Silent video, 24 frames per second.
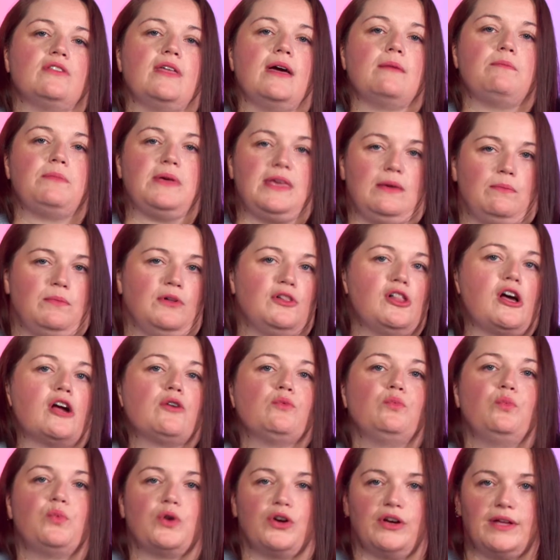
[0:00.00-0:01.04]
that people are
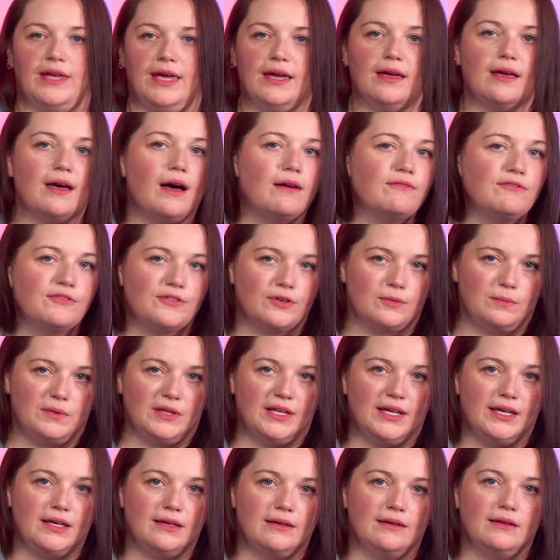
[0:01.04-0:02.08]
working
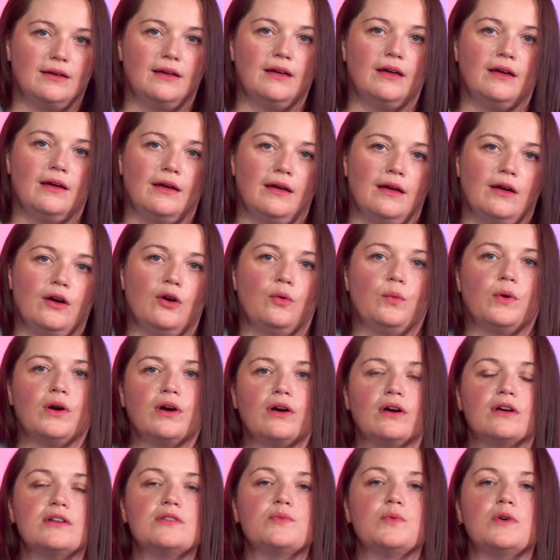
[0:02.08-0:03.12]
comfortably.
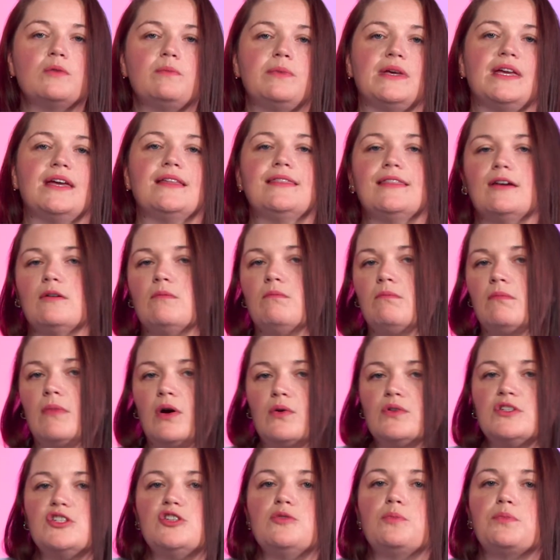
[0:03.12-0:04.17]
Workers will be at their
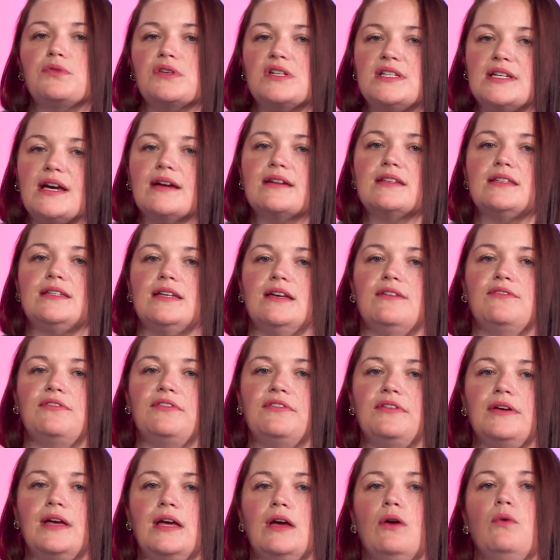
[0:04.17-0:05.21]
most productive
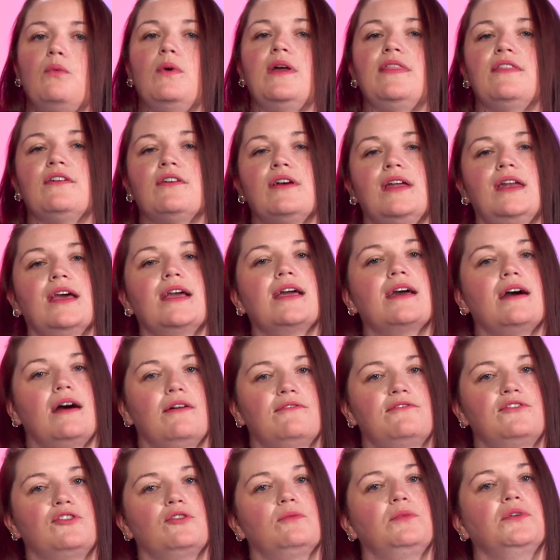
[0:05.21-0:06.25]
when they're in a
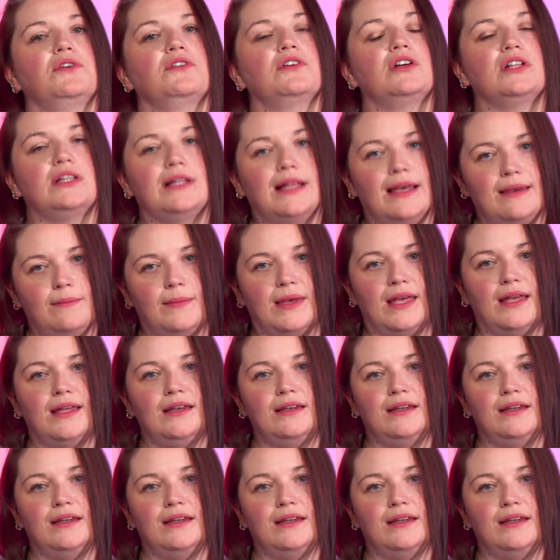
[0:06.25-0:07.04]
comfortable climate.